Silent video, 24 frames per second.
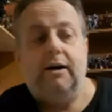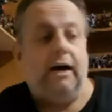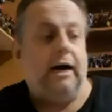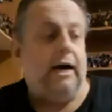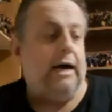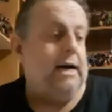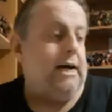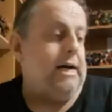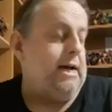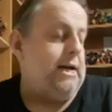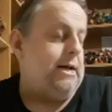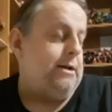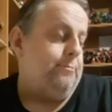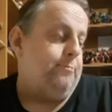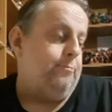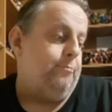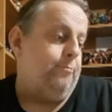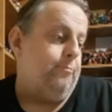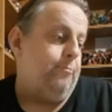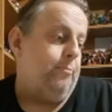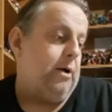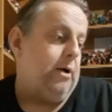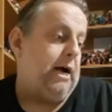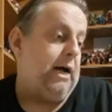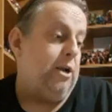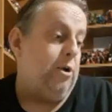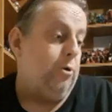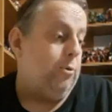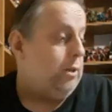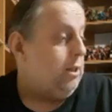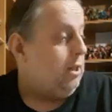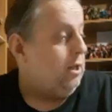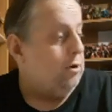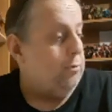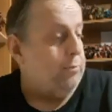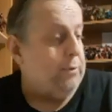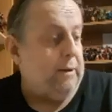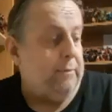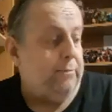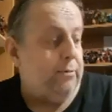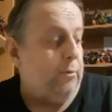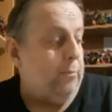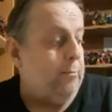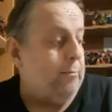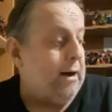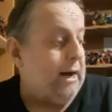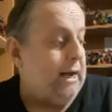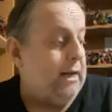I know a lot of people
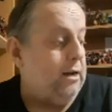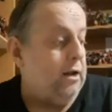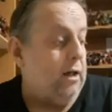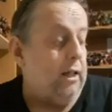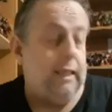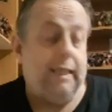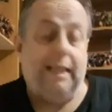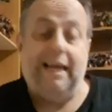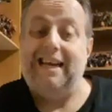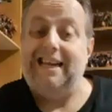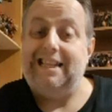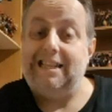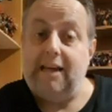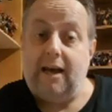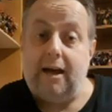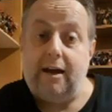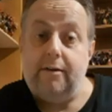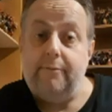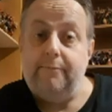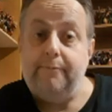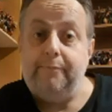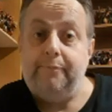might not like that,